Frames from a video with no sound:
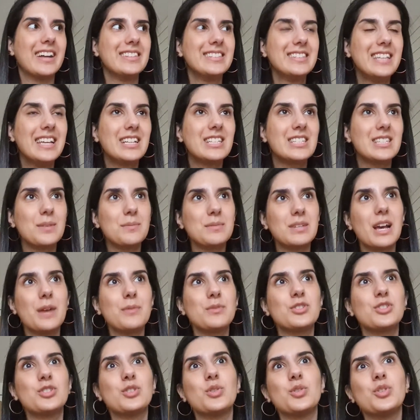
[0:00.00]
like
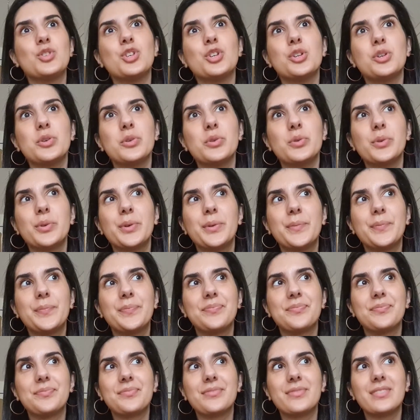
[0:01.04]
sometimes you
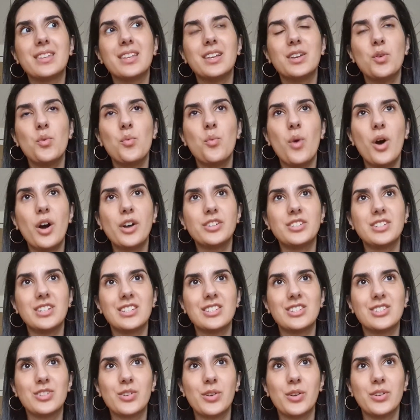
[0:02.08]
want a
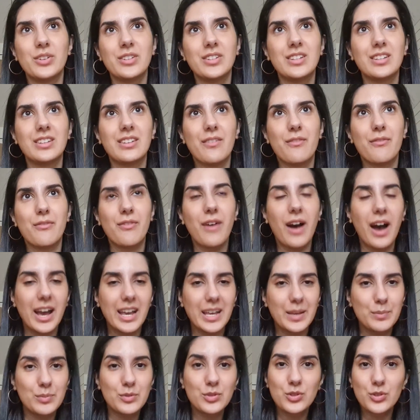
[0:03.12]
certain
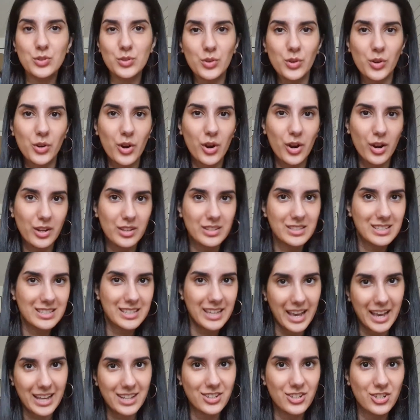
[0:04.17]
vibe to your
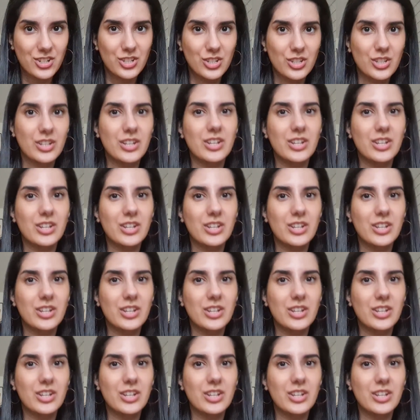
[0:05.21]
sketch